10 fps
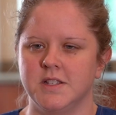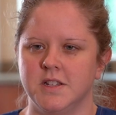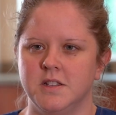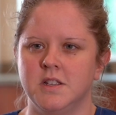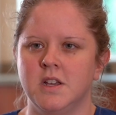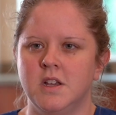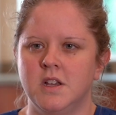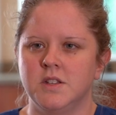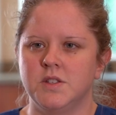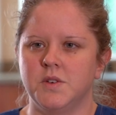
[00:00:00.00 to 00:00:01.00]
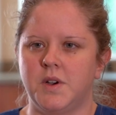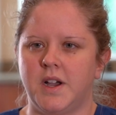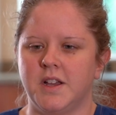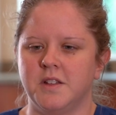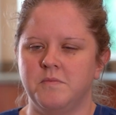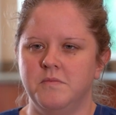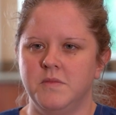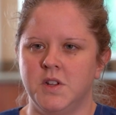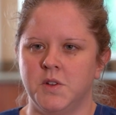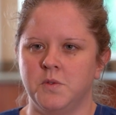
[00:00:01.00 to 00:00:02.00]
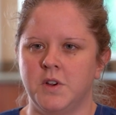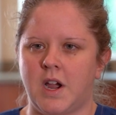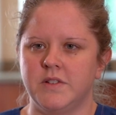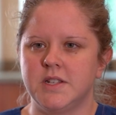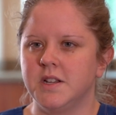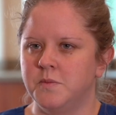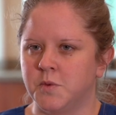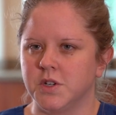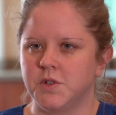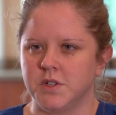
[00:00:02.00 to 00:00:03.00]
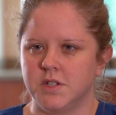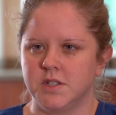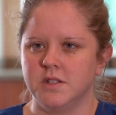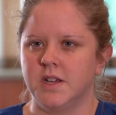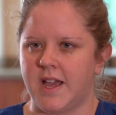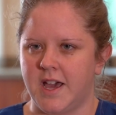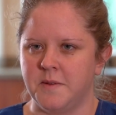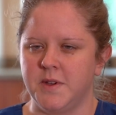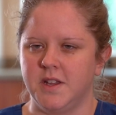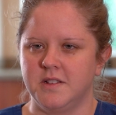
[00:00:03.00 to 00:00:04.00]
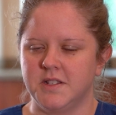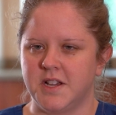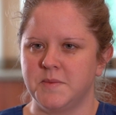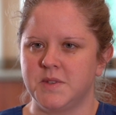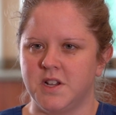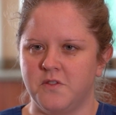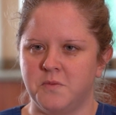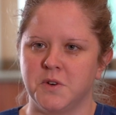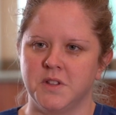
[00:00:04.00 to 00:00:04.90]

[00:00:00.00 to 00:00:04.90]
And so I, gravitated more towards anatomy type stuff more